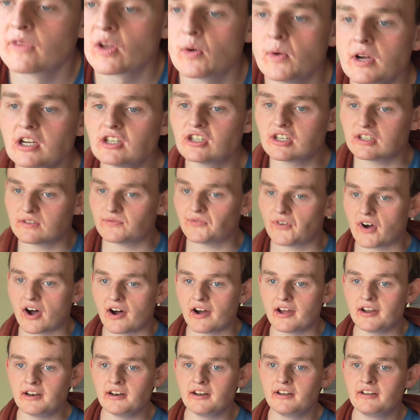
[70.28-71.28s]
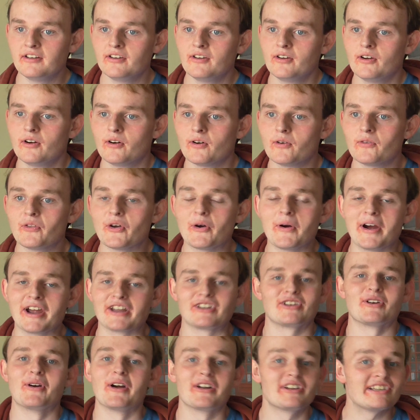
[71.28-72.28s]
which is fine, although I
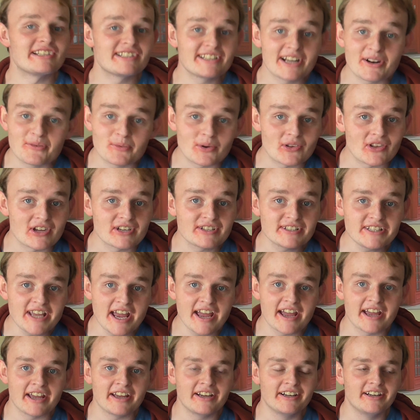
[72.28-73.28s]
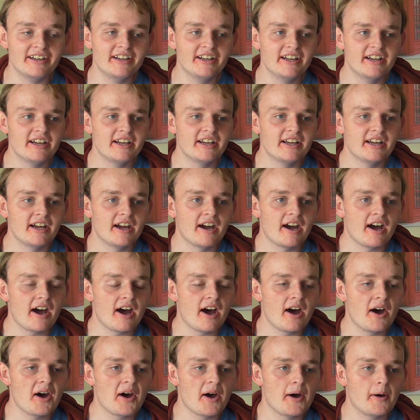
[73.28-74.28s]
don't understand what they're saying,
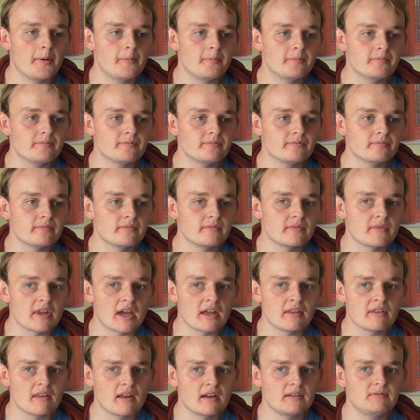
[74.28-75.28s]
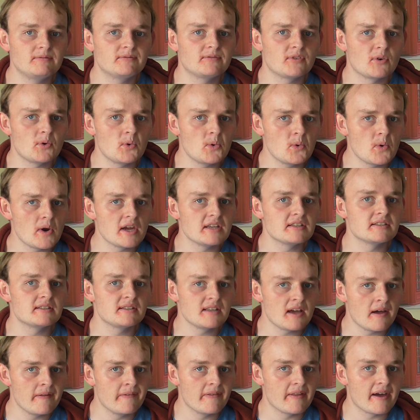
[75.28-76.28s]
and they've always
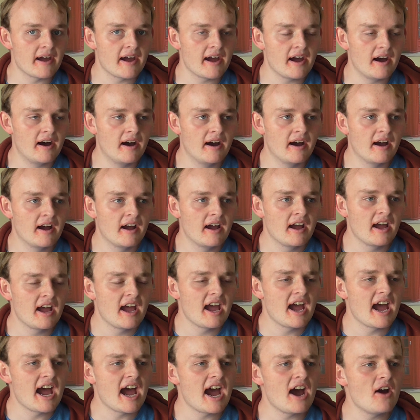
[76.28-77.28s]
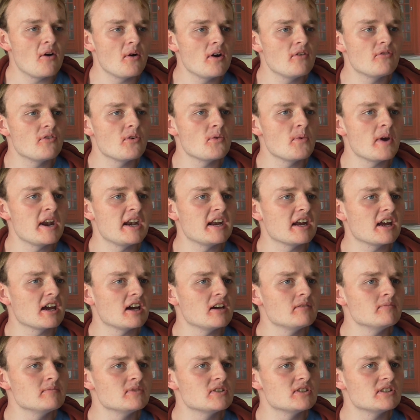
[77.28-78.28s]
done that. However, when it
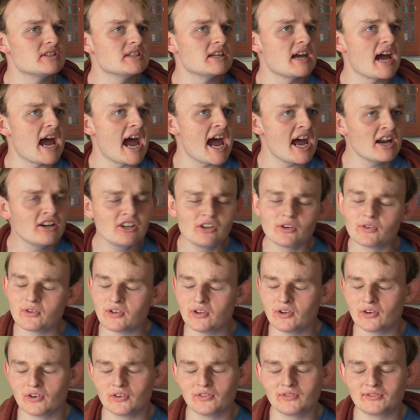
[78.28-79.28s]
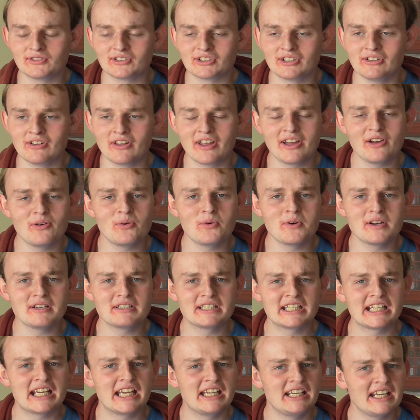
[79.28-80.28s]
comes to adult Eurovision, they
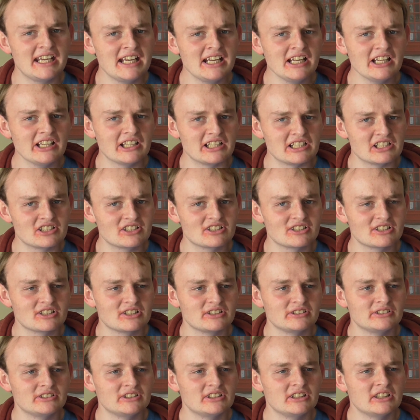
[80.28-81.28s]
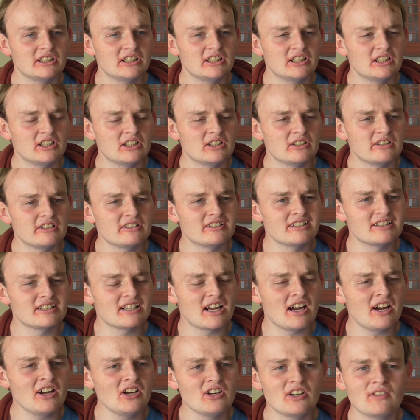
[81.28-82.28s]
always sing in English, which is
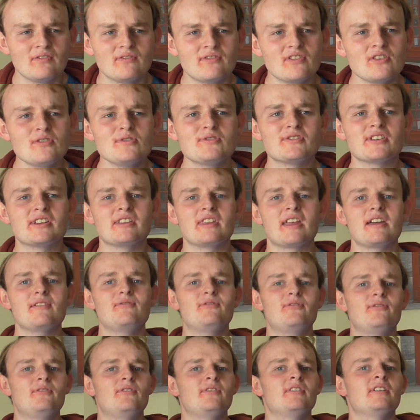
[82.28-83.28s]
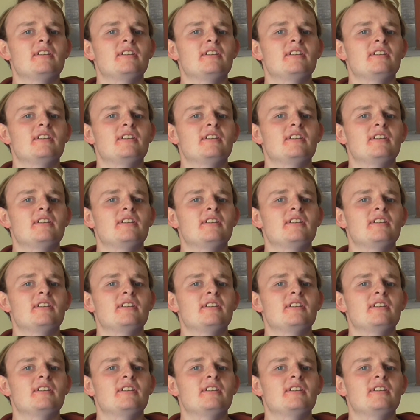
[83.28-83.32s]
kind of confusing. They've